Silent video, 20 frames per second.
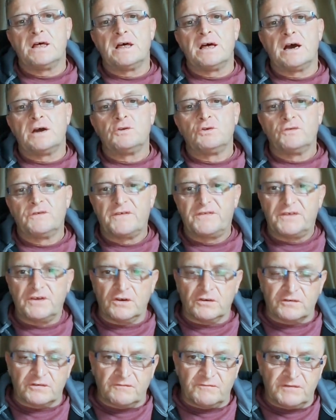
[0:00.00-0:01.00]
another
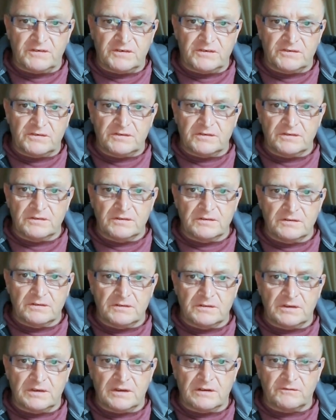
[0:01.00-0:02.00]
theosophist
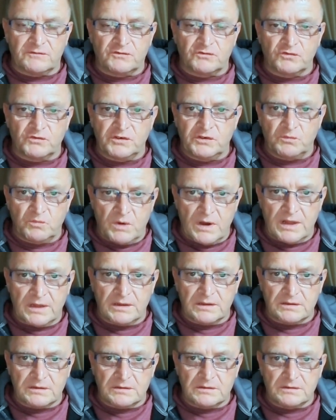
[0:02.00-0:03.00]
that I've studied well
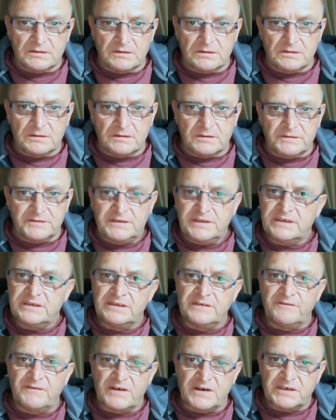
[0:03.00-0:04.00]
did
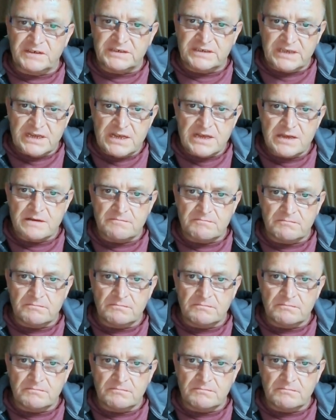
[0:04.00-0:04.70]
the very same.